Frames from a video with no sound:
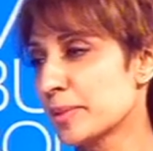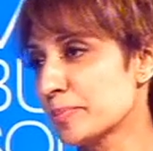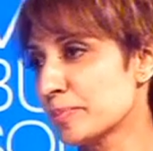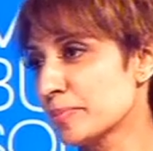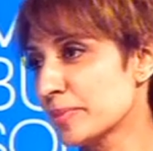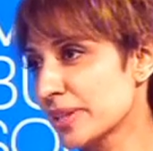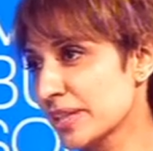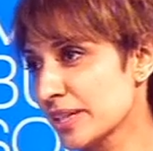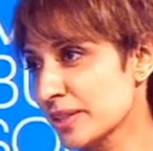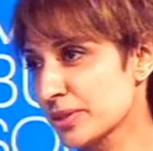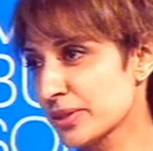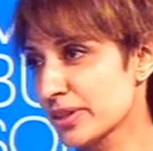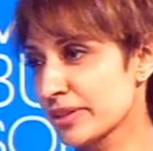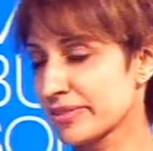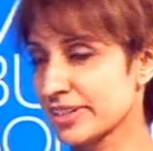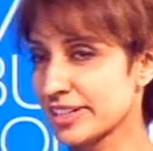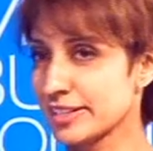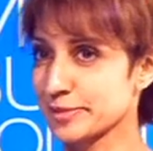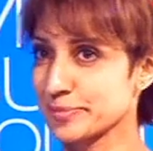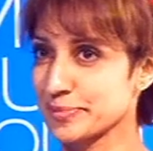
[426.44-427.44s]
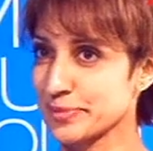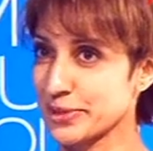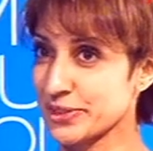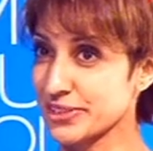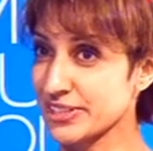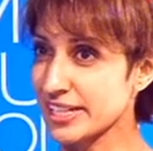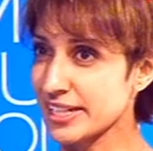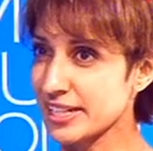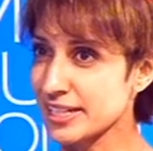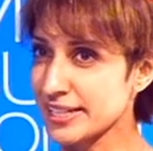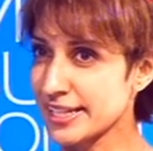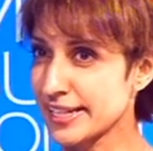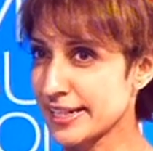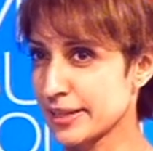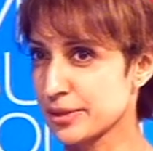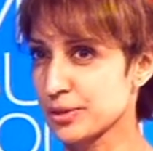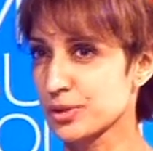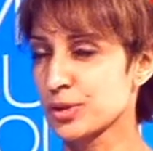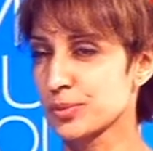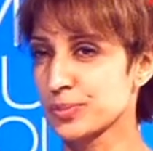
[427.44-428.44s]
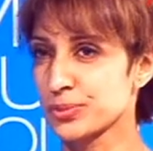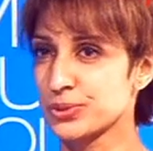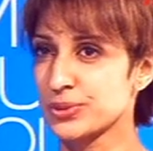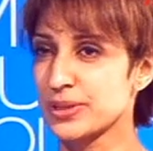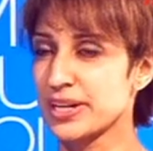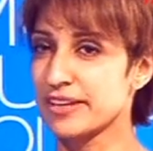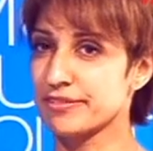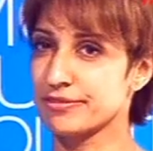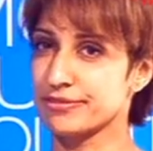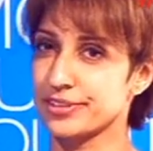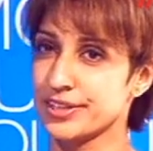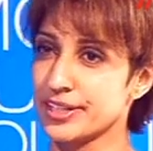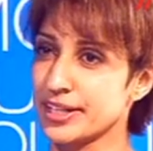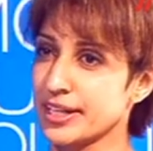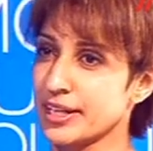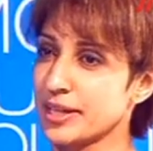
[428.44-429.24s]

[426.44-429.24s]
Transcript: me, who have helped Odell, and I hope who have